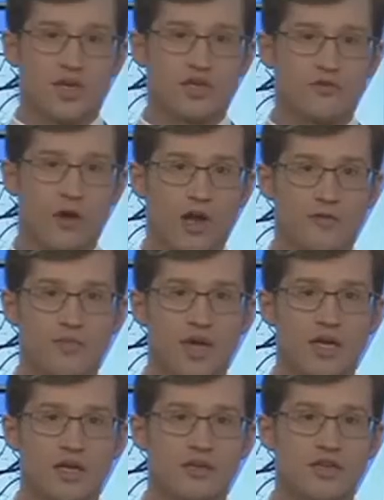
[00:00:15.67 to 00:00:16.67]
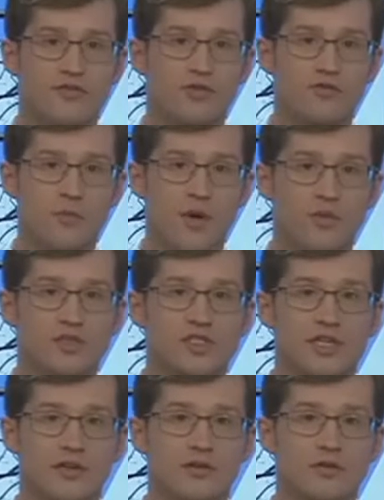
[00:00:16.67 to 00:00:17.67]
Thank you, Rod and Megan. And if you remember,
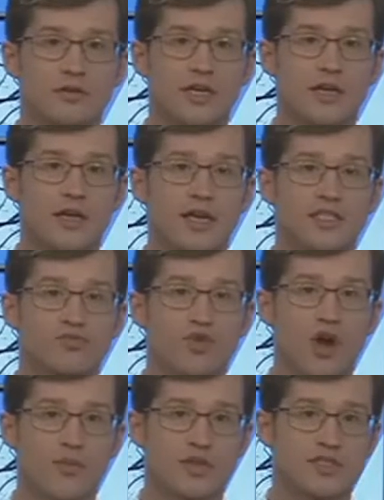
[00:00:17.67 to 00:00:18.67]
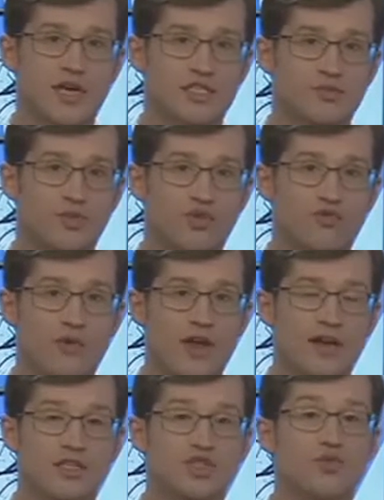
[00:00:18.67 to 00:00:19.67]
Senator Linehan's property tax bill
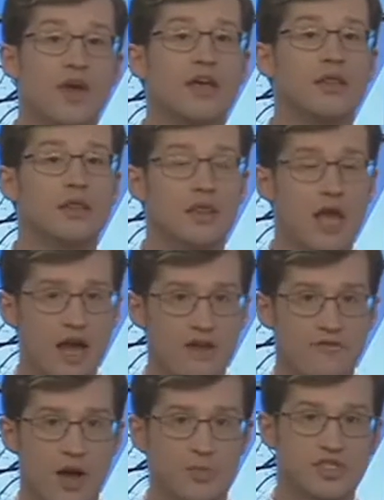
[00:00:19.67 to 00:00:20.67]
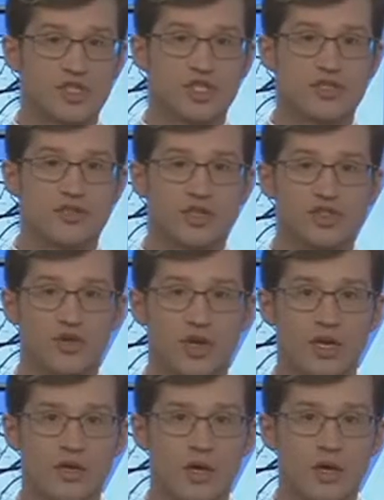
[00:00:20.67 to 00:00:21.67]
ran into a lot of opposition
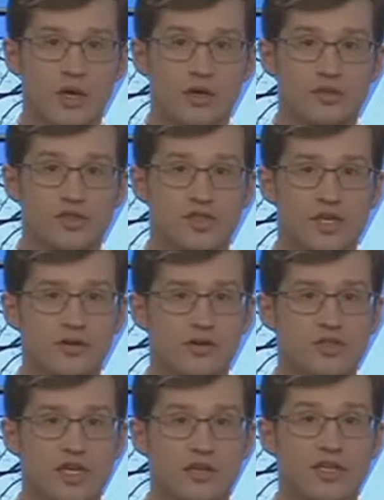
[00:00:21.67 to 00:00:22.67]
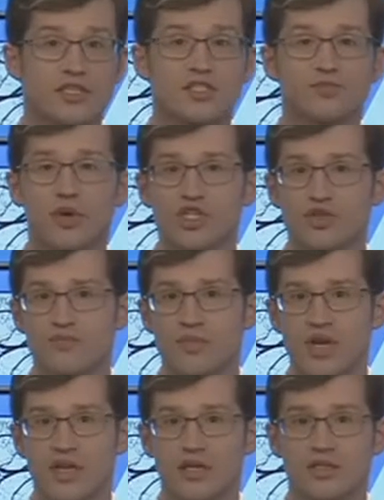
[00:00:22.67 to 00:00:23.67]
yesterday. So senators held a special
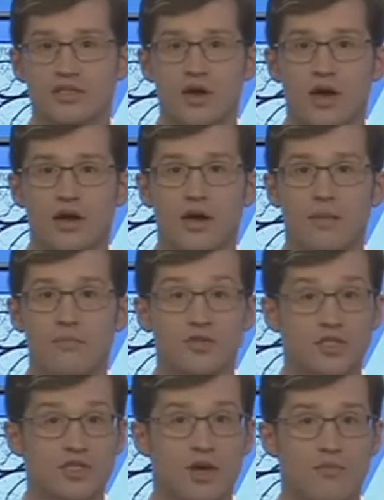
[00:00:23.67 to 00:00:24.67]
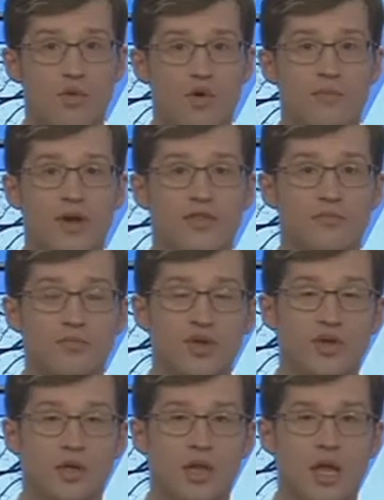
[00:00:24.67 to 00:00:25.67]
meeting to talk, to talk more about the
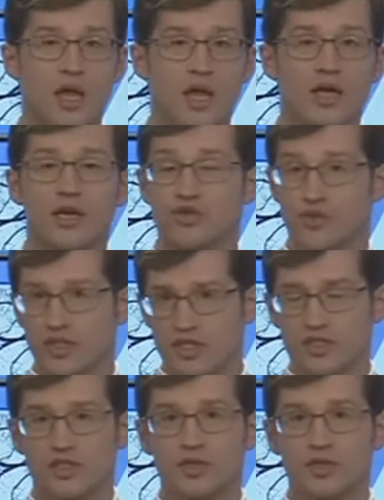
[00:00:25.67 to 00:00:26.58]
bill and address